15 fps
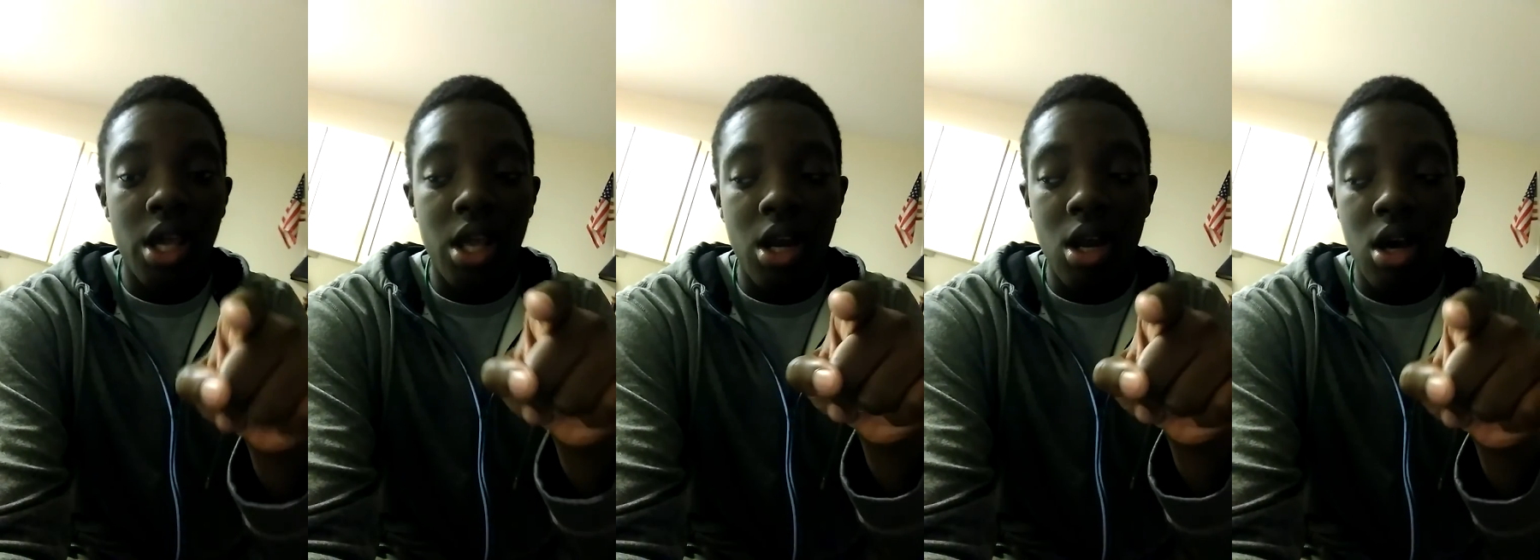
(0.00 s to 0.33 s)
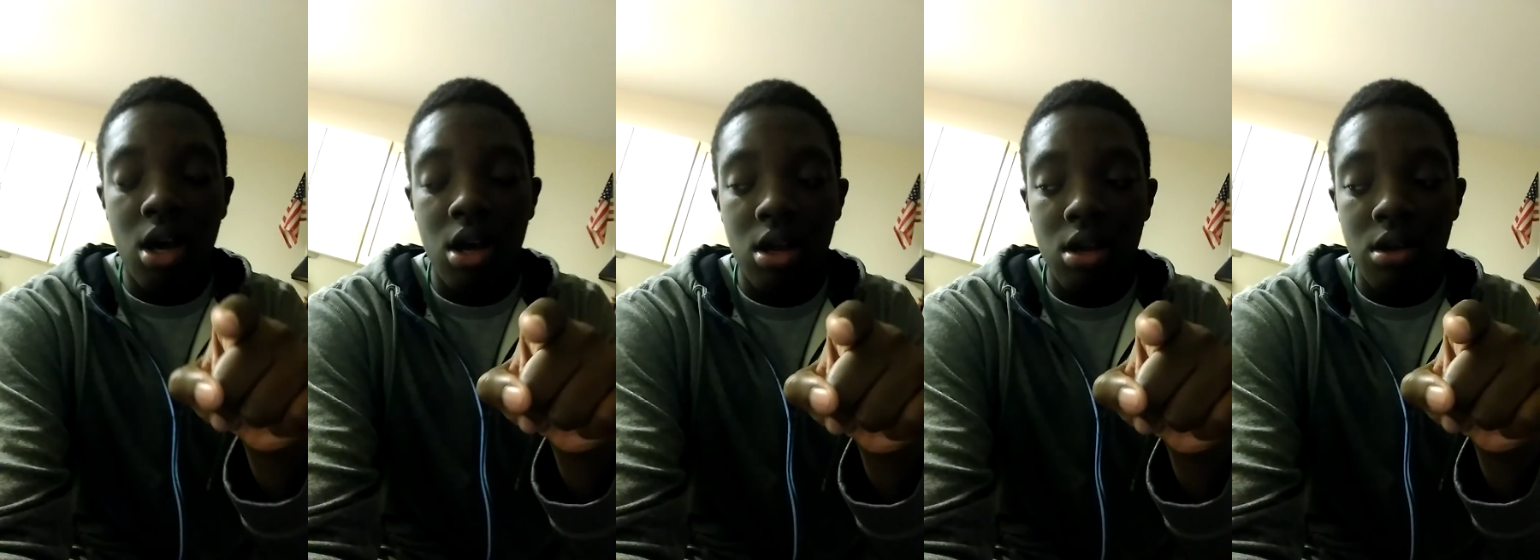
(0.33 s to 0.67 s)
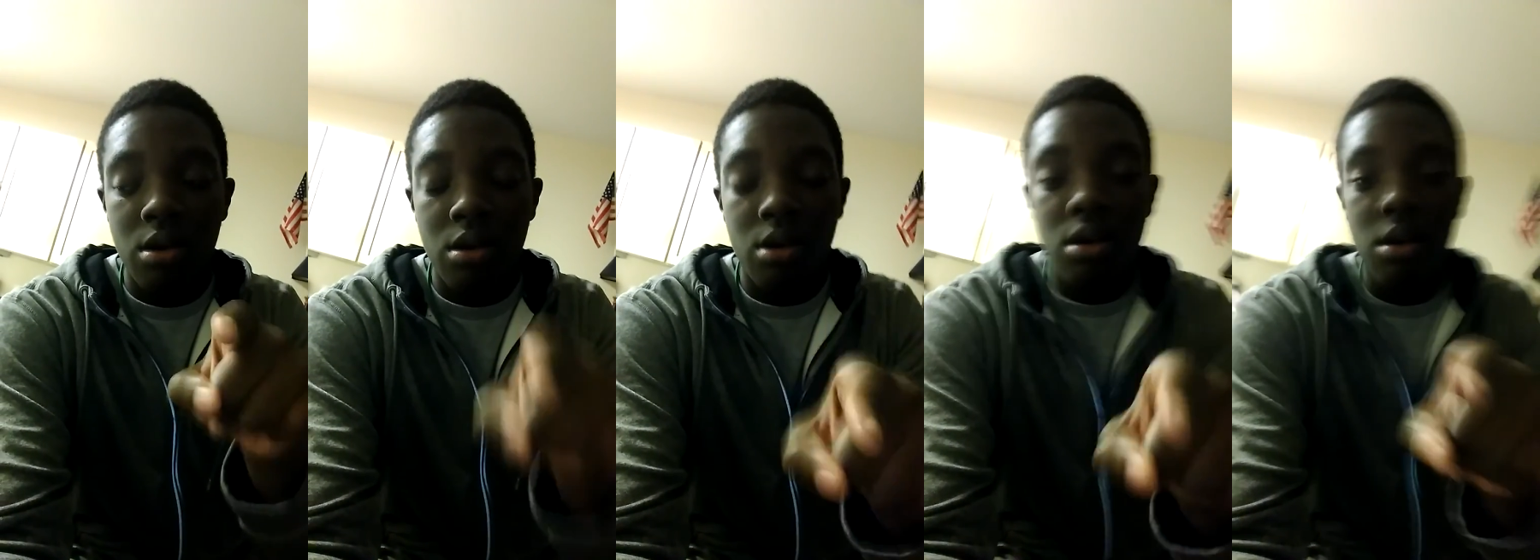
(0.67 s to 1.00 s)
And
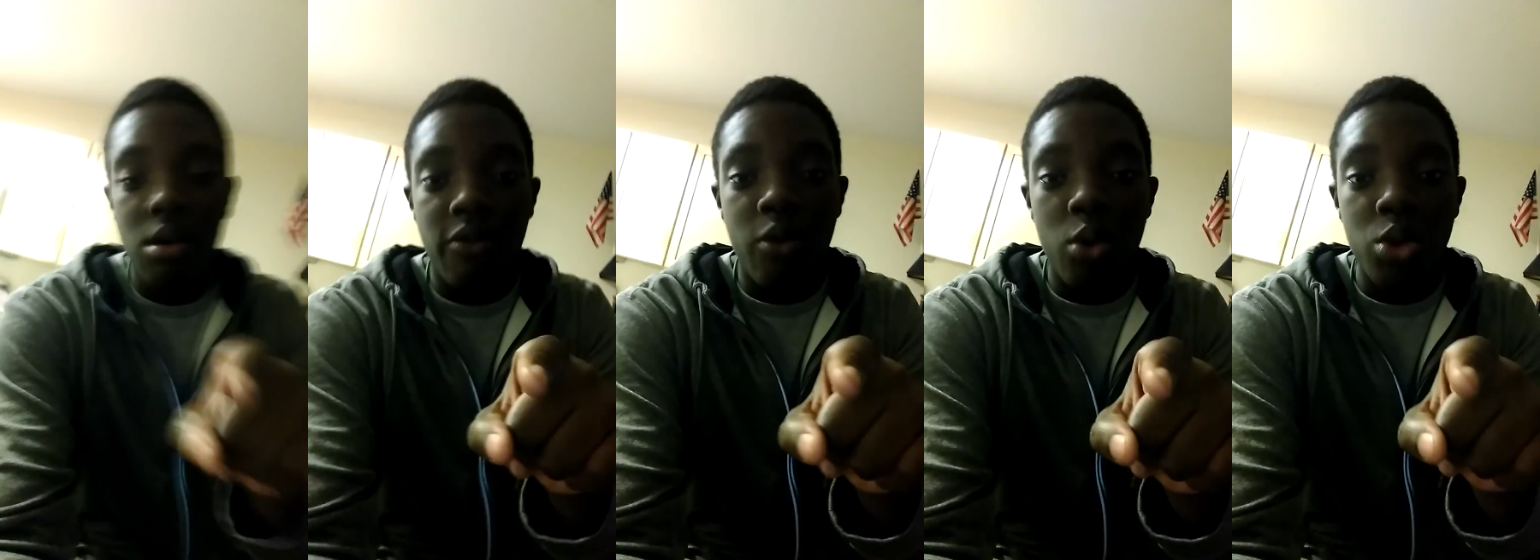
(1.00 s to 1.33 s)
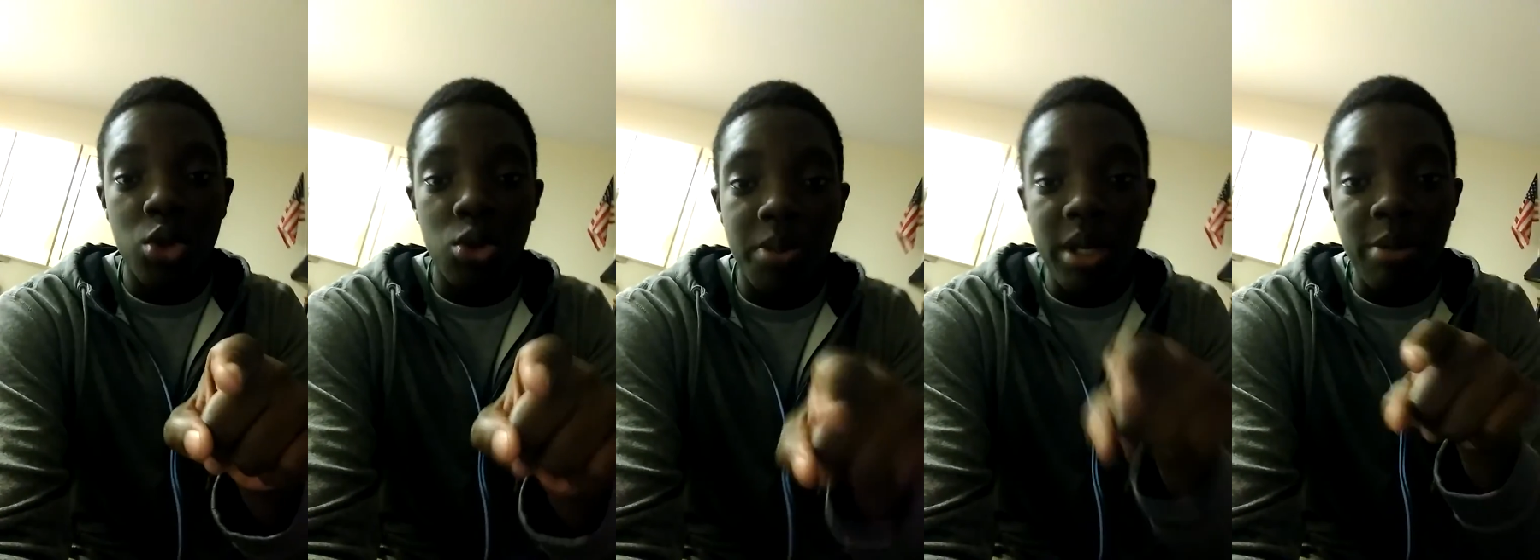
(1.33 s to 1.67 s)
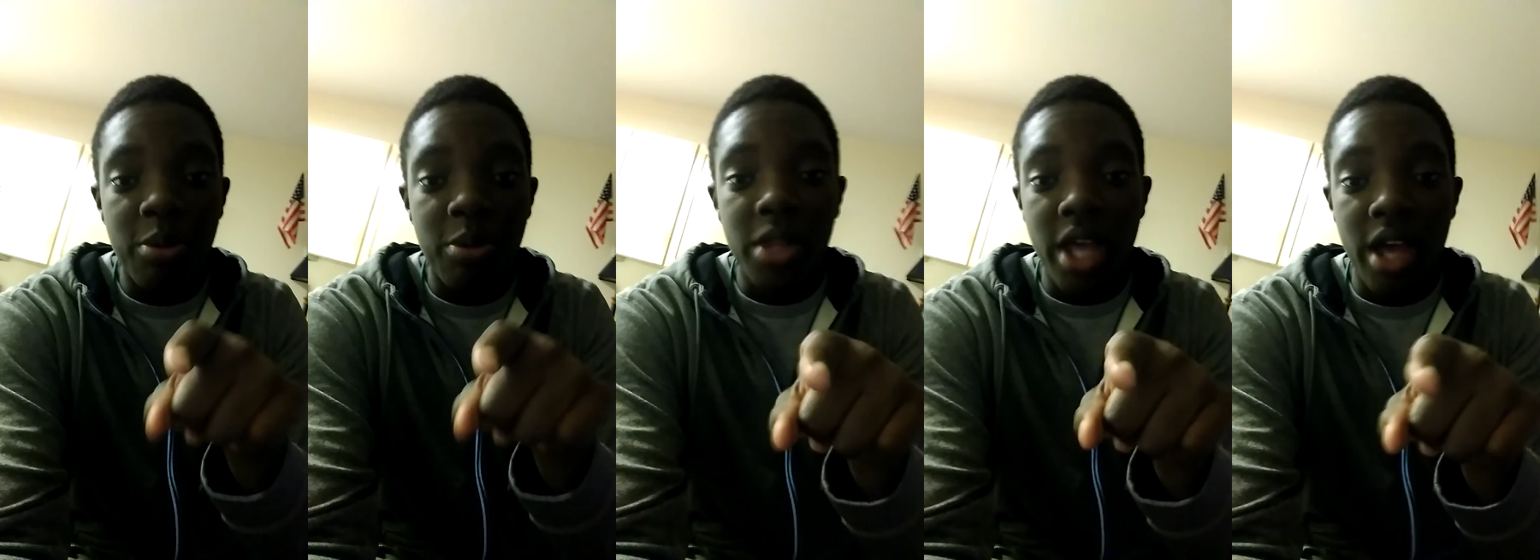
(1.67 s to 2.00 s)
for you
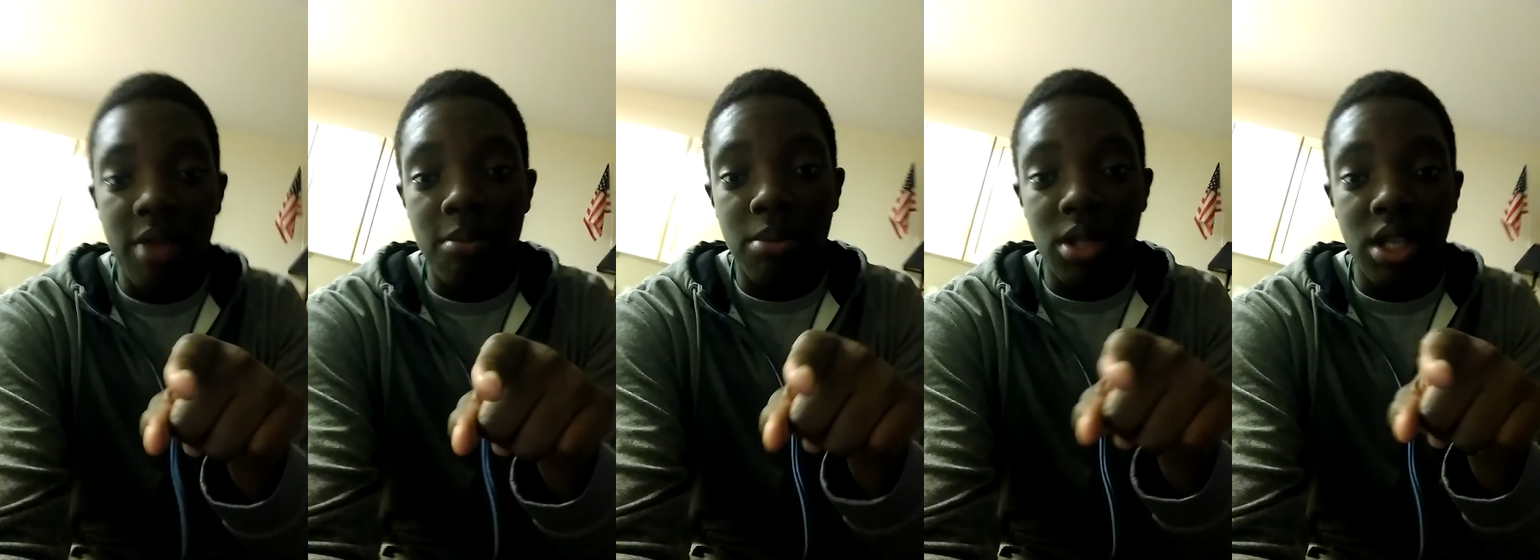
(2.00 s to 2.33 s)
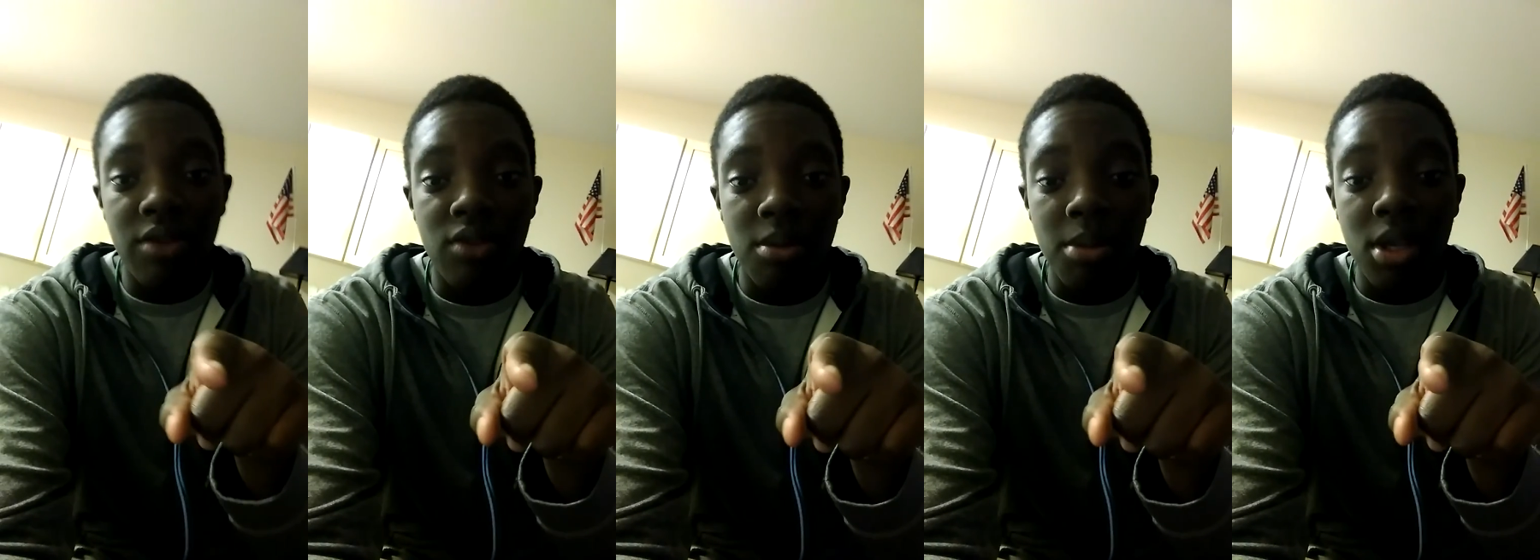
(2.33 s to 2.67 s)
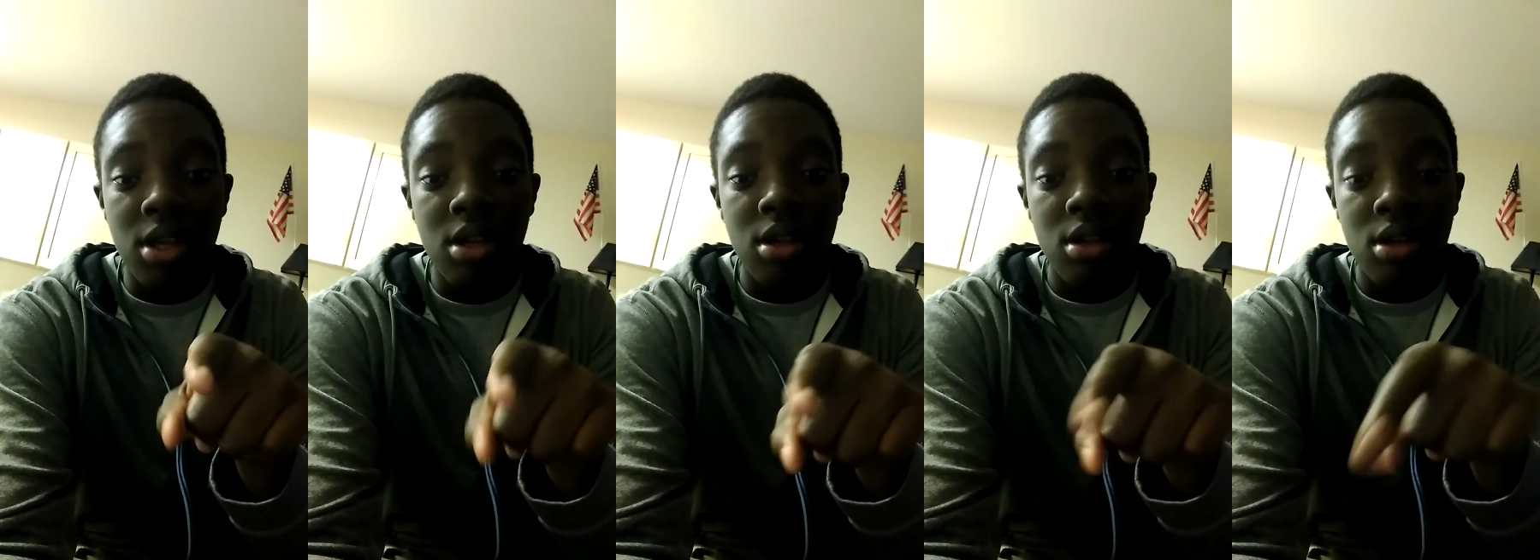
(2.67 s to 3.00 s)
people that believed in me,